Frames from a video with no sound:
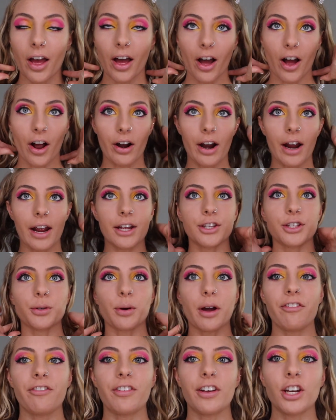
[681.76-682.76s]
All right, so
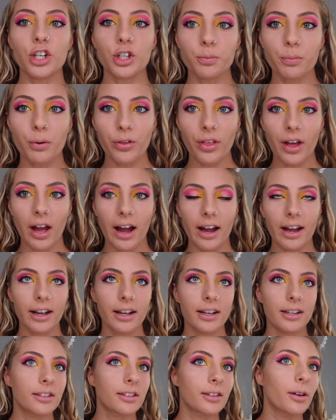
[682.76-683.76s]
I finished both
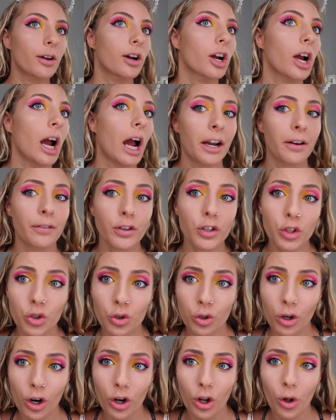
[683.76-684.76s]
eyes. Kind of a
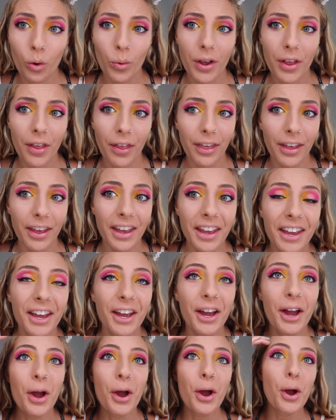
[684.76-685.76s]
struggle with
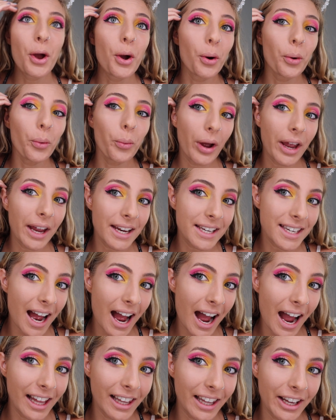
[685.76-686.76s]
the winged
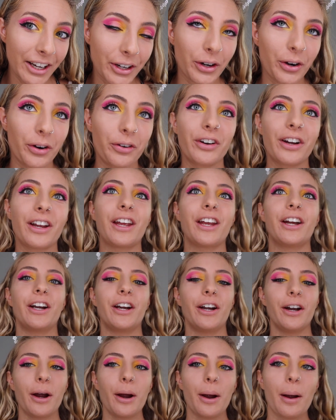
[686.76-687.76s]
eyeliner over
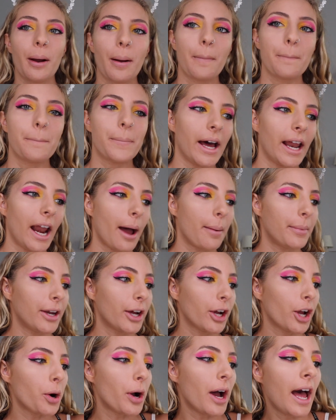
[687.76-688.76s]
here, but I'm
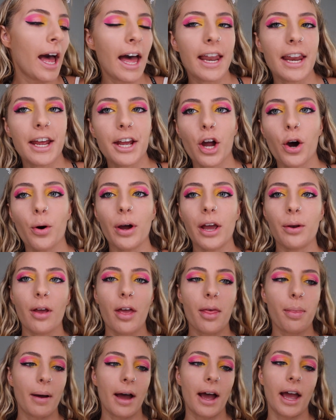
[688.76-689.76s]
gonna go ahead and go in
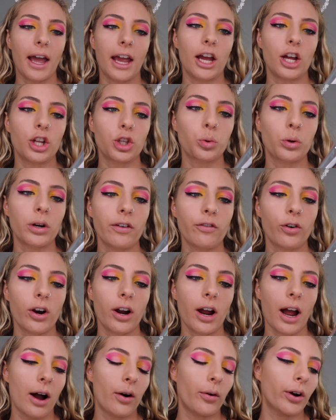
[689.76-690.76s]
with my
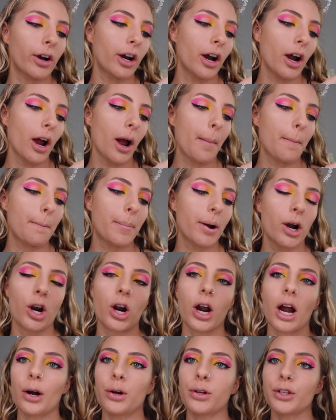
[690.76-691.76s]
24-hour
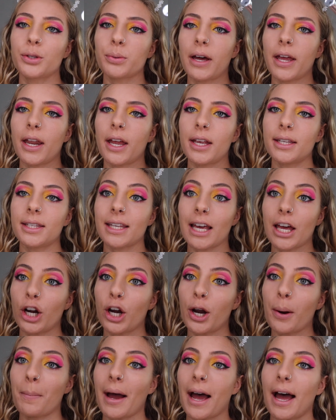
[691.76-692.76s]
brow sweat
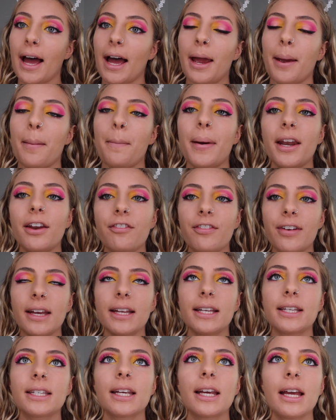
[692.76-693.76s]
setter by
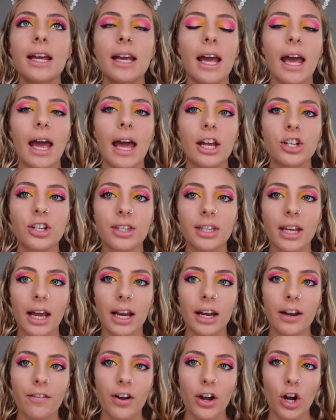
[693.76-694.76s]
Benefit and just
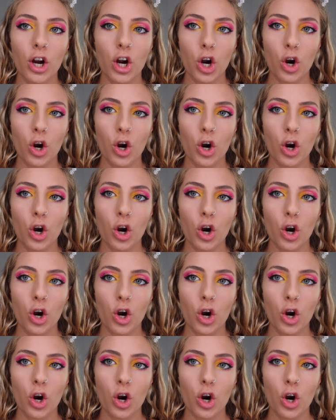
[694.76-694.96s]
kind of